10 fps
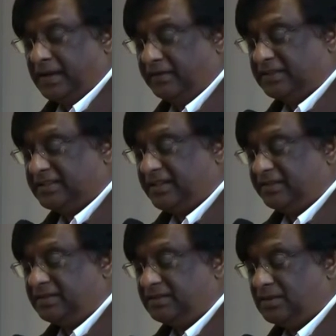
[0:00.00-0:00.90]
Level
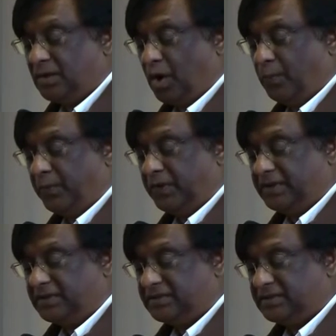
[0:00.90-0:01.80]
7,
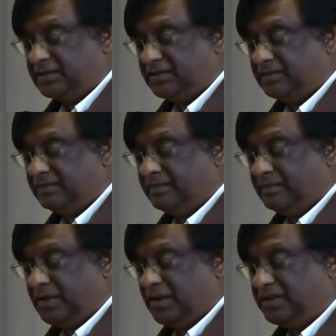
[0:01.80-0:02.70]
hopefulness,
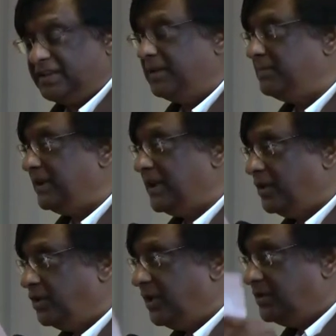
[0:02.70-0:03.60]
contentment.
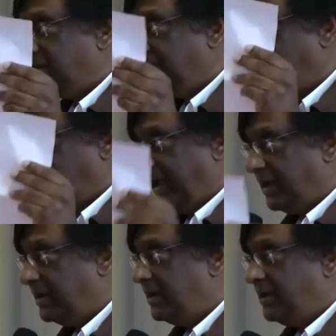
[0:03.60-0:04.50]
Now you're going to the
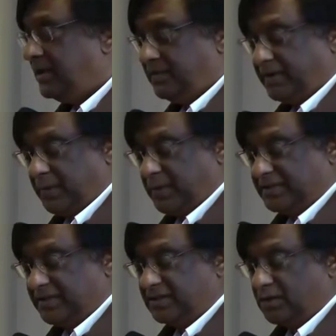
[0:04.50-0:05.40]
higher
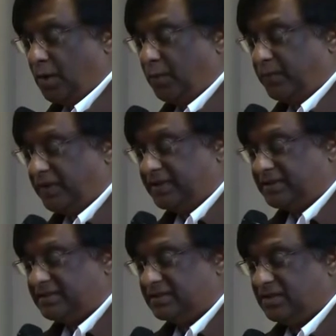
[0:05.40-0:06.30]
frequencies.
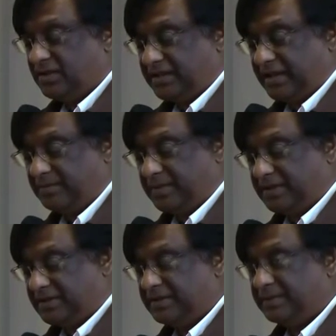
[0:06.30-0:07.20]
Hopefulness, contentment.